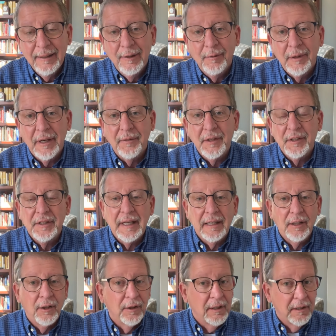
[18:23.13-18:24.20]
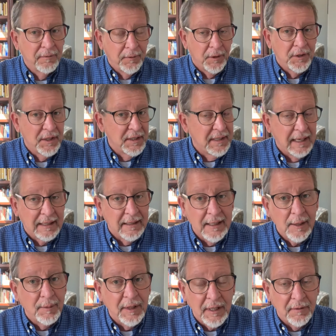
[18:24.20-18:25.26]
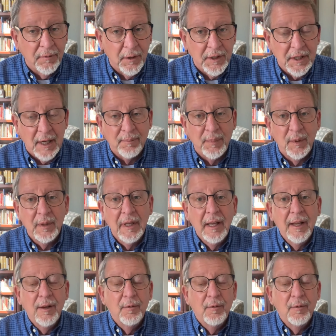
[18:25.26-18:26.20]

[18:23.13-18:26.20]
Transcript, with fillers: whenever you take a look at 1st and 2nd Timothy, for example,